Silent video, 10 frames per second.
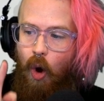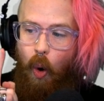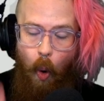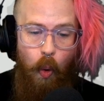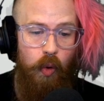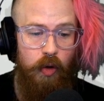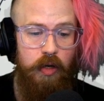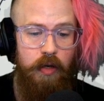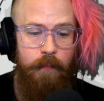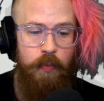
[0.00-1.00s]

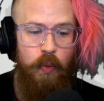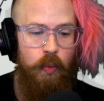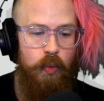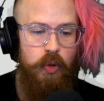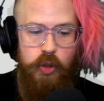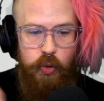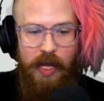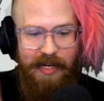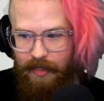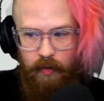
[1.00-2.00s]
or you
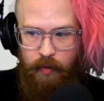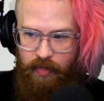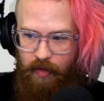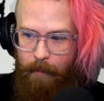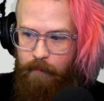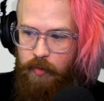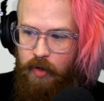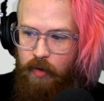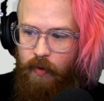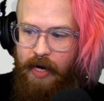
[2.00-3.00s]
get done with them,
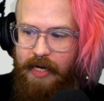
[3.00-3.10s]
right?